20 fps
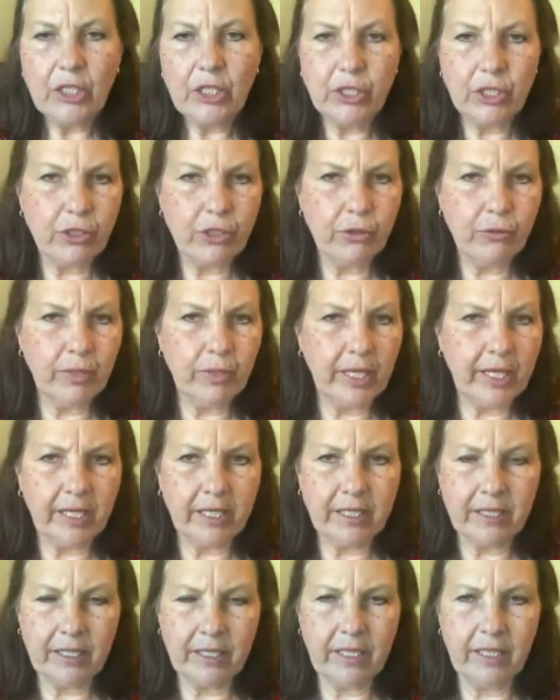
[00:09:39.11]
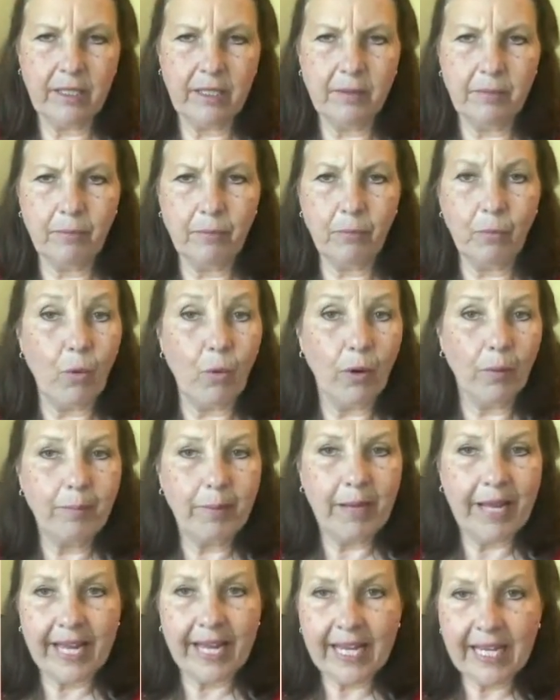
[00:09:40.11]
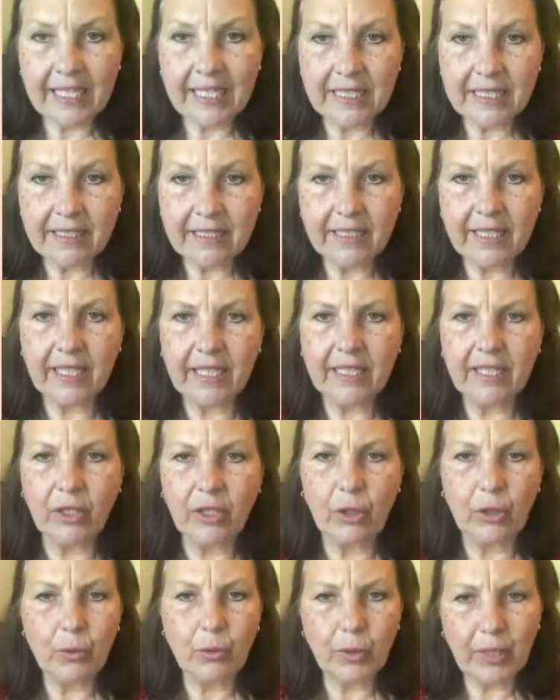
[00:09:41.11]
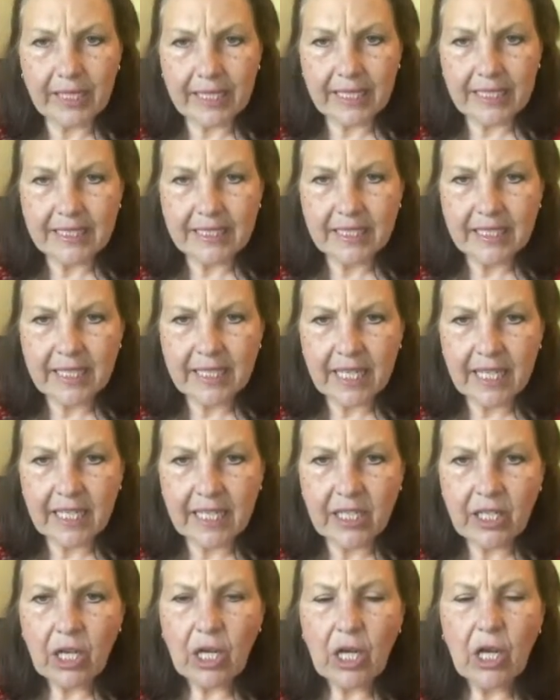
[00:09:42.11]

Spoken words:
do you like more paint, like acrylics in that?